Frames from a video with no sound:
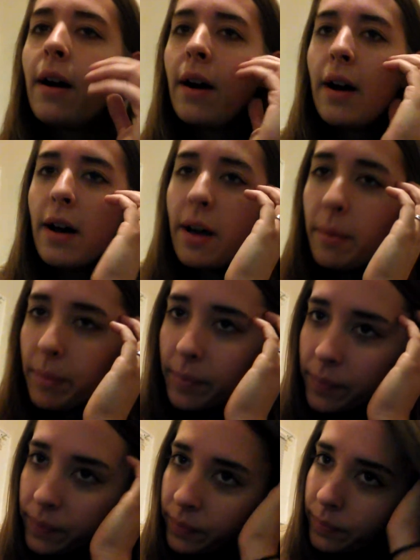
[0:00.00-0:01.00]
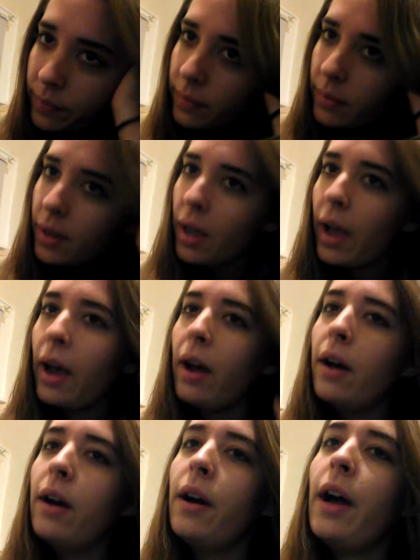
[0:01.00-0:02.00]
how
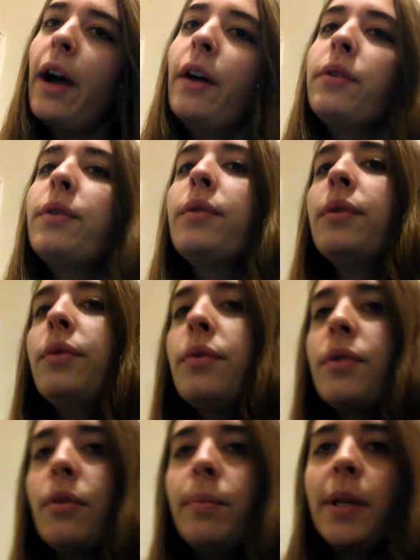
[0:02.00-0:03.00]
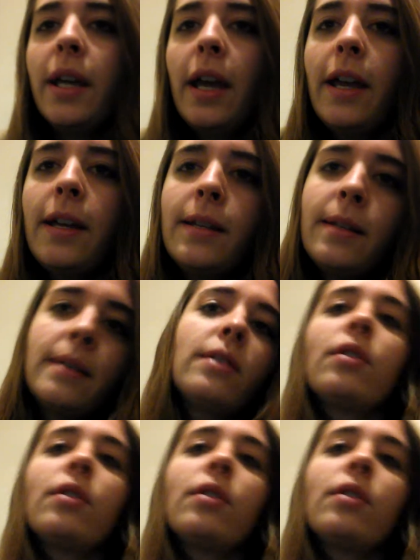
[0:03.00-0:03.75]
you use OPKs.